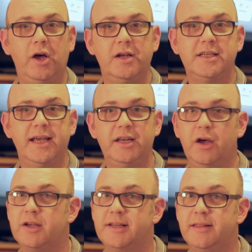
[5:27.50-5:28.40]
idea,
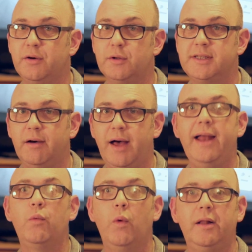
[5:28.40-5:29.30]
nicely thought out
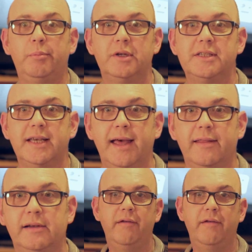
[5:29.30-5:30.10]
and well put together.